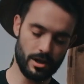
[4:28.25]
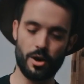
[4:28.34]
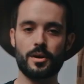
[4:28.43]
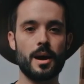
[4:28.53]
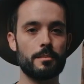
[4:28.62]

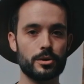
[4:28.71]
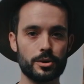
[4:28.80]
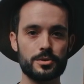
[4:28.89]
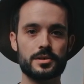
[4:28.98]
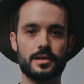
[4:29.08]
come
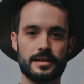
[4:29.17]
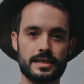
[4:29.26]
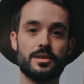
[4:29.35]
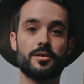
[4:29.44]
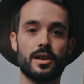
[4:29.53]
loose, it's
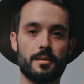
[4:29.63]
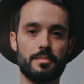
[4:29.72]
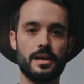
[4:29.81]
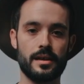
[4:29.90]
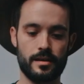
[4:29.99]
still gonna
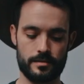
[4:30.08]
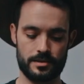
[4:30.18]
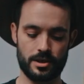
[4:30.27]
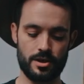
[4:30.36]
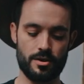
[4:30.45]
be
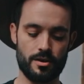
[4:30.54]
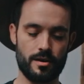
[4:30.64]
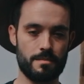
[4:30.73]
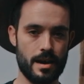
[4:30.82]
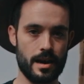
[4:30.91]

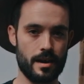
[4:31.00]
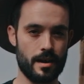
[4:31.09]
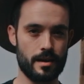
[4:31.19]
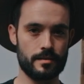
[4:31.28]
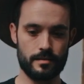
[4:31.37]
secured by
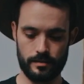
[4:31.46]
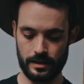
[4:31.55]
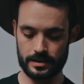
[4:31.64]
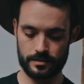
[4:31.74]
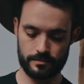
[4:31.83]
at
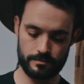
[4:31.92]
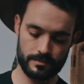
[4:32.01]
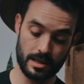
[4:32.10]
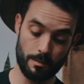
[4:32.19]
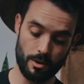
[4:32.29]
least
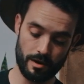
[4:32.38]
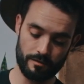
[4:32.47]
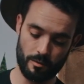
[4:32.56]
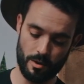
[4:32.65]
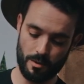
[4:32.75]
somewhat of
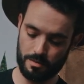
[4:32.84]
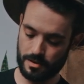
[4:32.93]
a rope.